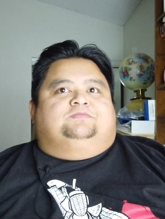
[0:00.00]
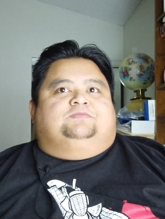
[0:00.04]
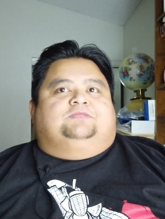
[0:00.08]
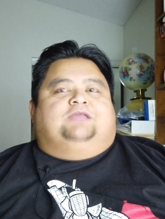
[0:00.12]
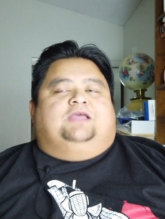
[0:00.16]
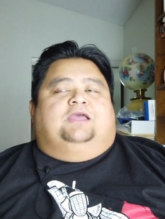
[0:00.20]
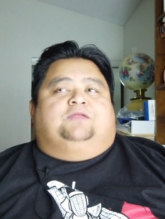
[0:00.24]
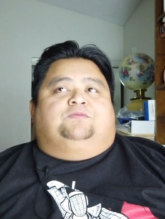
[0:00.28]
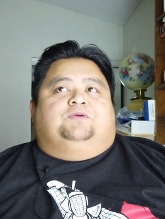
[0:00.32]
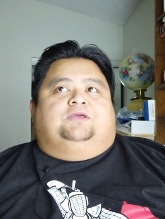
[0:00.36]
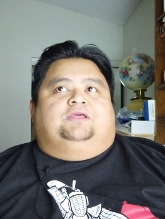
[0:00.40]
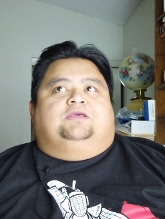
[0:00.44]

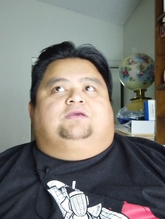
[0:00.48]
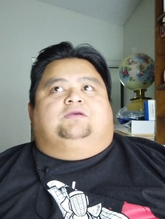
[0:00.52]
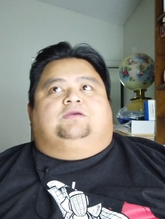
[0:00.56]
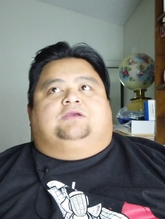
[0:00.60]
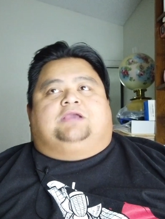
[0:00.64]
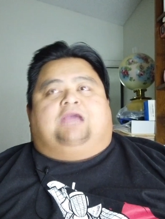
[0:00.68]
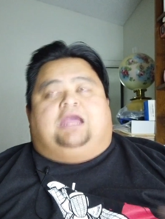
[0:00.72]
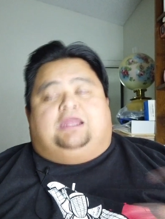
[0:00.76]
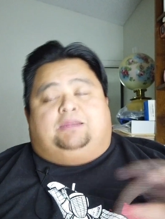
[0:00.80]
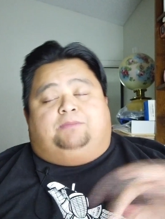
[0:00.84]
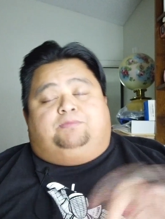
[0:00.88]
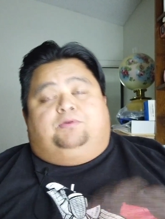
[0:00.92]
Then we
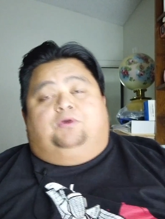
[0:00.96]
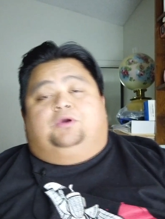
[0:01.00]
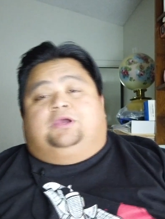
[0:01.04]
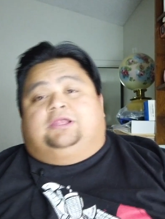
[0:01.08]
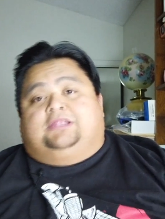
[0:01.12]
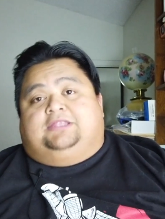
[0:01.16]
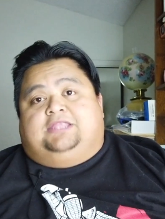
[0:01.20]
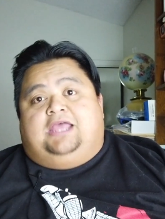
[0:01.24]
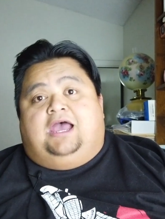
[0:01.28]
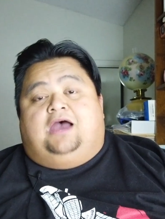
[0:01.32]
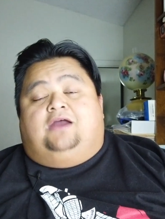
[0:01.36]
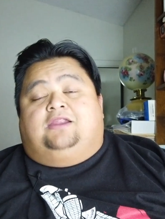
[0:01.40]
kind of broke
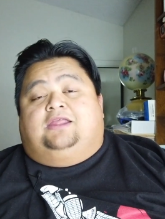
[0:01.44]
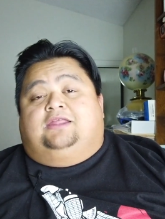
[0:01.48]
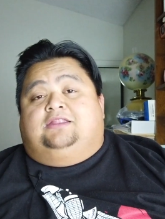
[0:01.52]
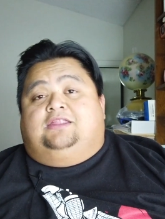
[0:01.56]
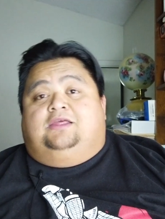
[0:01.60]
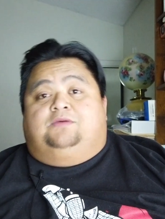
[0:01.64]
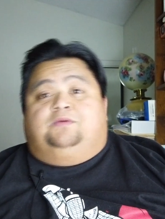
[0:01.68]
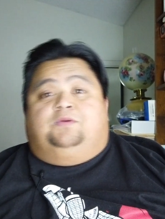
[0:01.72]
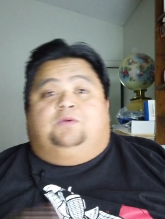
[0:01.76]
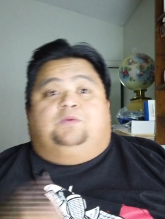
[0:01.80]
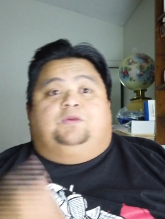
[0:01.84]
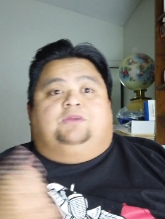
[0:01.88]
it down,
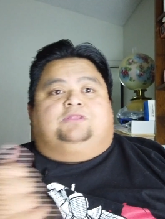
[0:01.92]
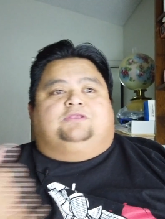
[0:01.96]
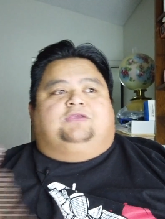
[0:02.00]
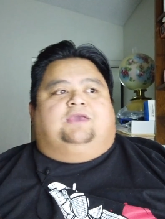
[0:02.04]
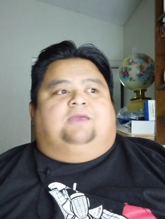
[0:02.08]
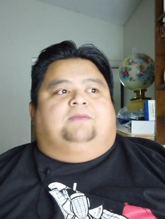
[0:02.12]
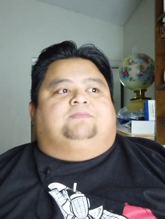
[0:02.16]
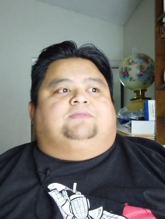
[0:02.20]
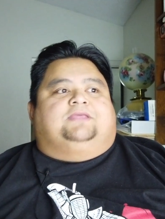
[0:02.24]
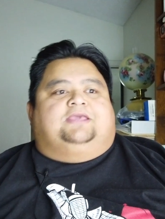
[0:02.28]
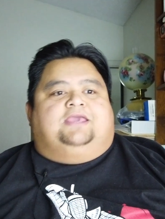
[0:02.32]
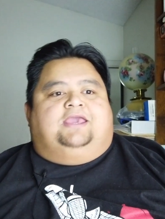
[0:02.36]
and then we went
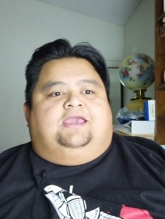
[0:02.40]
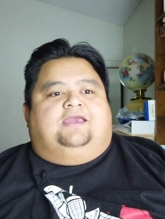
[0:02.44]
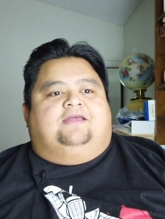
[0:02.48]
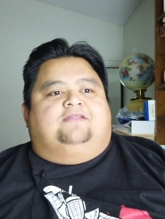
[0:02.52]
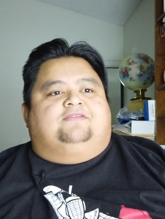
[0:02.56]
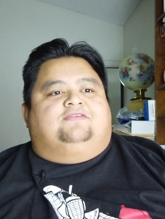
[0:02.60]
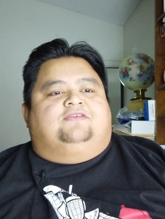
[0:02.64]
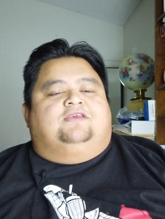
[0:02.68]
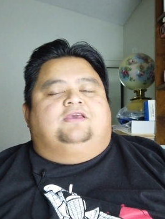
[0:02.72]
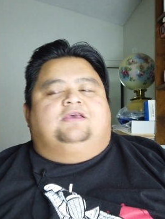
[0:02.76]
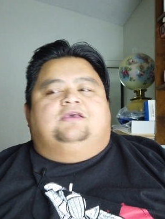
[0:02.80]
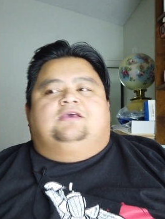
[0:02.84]
to empty
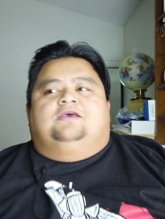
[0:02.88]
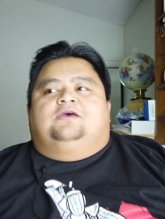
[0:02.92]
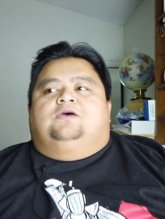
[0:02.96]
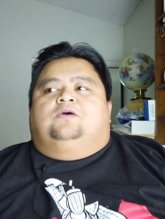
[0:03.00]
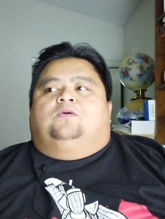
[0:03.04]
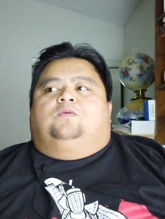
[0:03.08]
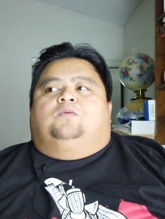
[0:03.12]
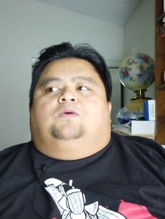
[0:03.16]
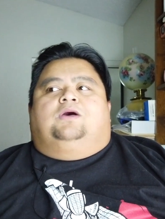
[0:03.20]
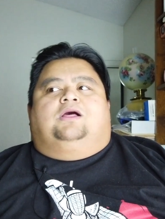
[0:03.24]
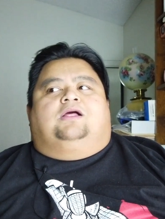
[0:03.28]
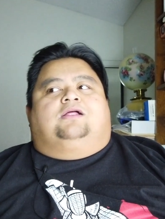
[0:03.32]
hands.
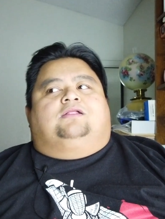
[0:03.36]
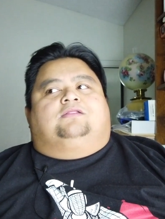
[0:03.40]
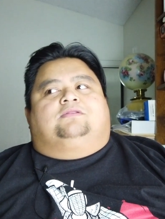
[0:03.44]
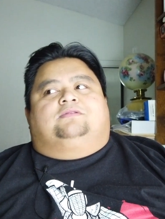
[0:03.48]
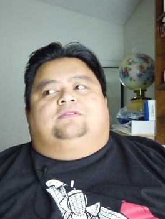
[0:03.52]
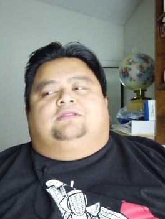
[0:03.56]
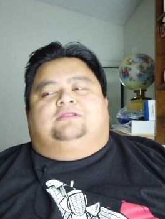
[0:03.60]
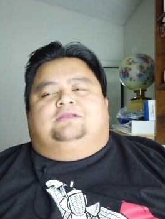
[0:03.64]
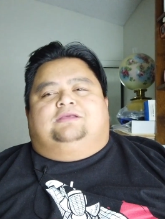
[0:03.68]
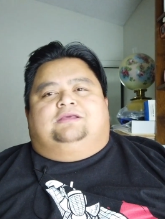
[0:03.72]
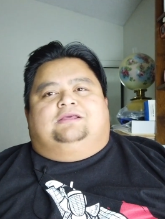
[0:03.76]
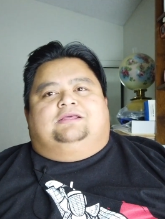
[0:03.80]
Well,
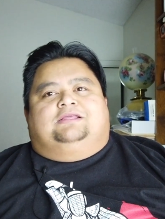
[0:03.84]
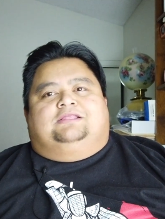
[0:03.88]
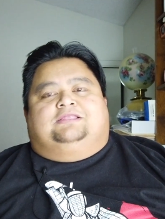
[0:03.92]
